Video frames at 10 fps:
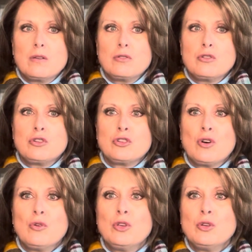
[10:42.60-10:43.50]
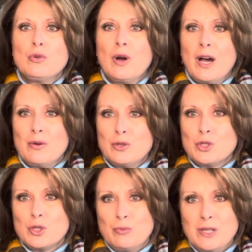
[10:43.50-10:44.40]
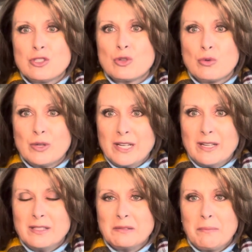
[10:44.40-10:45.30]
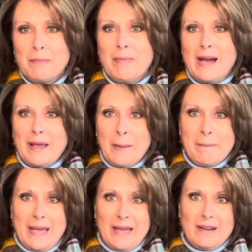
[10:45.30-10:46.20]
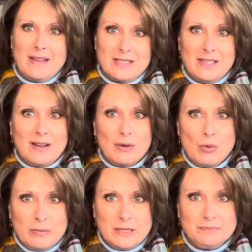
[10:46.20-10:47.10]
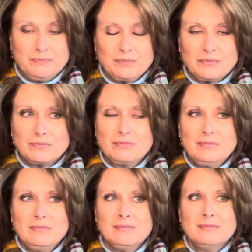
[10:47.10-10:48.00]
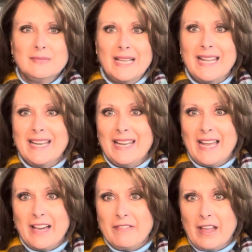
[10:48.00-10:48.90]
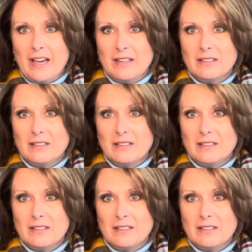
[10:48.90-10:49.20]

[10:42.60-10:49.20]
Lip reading: show you how you should be treated by a man as a young woman. And I didn't have that